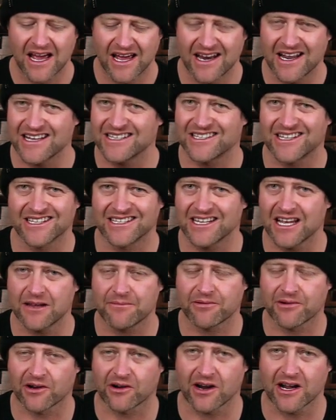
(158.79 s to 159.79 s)
And as the day
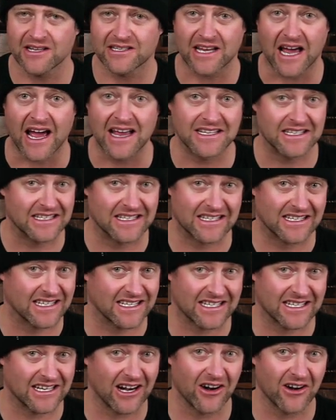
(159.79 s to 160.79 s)
progressed, I
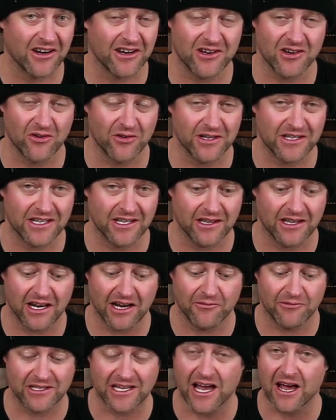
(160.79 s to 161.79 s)
started noticing that
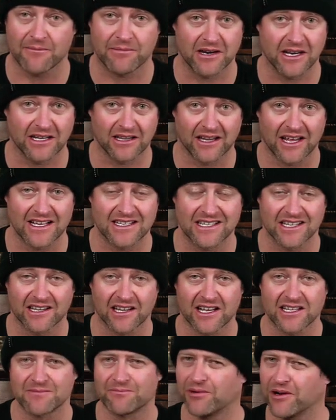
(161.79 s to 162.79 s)
it was happening less and
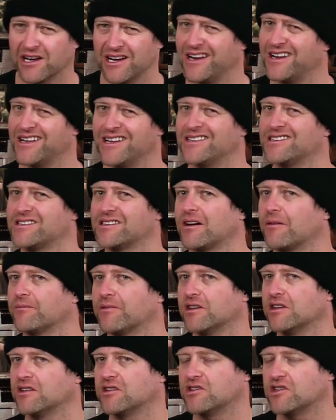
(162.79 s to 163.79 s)
less. But it is
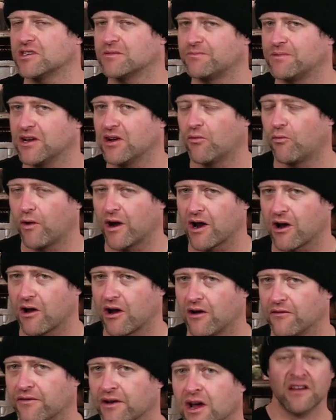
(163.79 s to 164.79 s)
something to just be
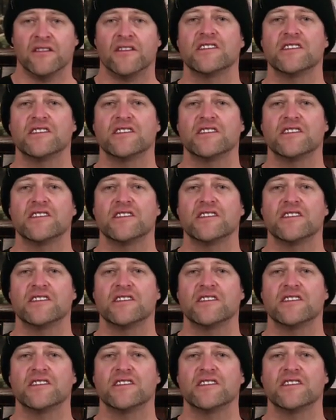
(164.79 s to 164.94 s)
aware of.